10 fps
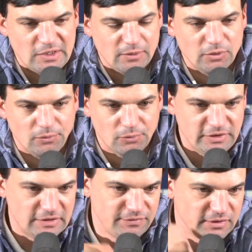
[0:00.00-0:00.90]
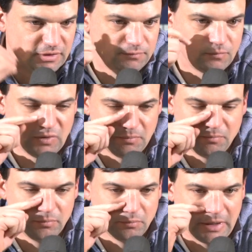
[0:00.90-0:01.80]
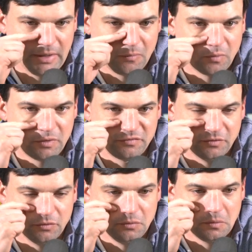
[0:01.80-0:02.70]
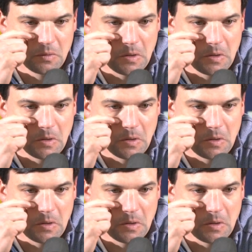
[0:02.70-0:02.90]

Yeah, we'll definitely bank one or two.